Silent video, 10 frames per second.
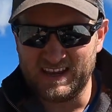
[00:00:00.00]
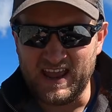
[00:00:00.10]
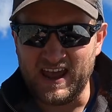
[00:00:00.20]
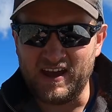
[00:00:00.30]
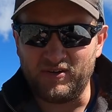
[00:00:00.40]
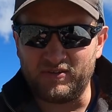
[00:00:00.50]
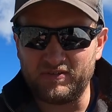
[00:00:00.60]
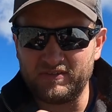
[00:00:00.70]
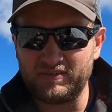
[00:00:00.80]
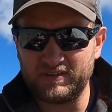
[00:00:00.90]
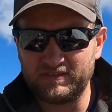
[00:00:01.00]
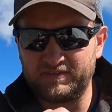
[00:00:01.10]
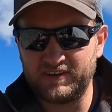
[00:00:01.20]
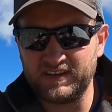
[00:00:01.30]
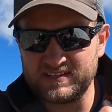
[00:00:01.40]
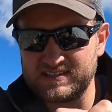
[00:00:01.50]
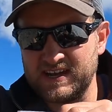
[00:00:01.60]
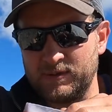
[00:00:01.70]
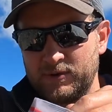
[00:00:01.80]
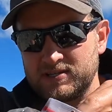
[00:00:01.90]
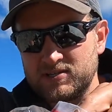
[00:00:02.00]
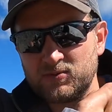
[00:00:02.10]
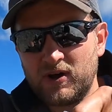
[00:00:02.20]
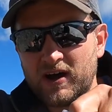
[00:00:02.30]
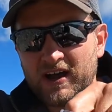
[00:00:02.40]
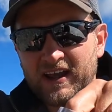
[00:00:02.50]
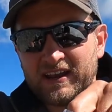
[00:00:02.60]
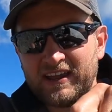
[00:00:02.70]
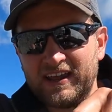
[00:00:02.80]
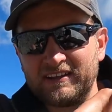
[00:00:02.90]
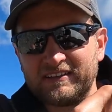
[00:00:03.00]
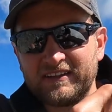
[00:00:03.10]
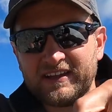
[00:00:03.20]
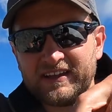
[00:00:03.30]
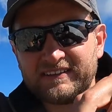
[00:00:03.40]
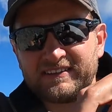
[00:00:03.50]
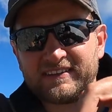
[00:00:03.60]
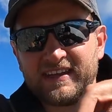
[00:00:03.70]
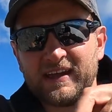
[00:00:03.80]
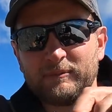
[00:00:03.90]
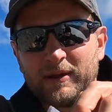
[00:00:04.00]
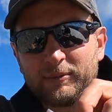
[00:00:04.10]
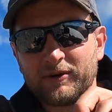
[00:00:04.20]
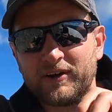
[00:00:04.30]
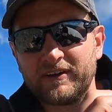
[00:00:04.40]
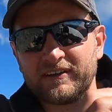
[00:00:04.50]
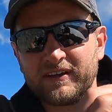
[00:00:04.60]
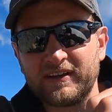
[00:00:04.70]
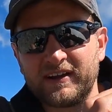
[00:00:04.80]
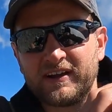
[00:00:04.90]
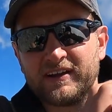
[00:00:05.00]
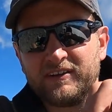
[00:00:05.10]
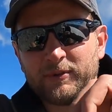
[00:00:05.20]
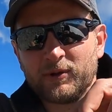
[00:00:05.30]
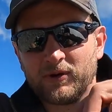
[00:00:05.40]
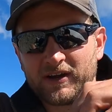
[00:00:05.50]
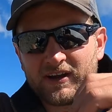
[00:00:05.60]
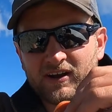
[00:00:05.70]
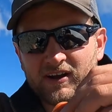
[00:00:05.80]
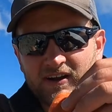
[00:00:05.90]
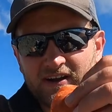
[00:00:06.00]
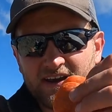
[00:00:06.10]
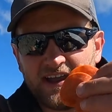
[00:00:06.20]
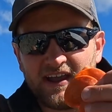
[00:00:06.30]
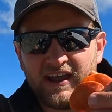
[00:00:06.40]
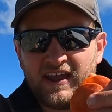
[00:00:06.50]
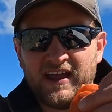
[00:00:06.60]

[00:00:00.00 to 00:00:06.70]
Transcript: Now, for this sandwich, you want at least 10 pepperonis on there. You've been working hard today.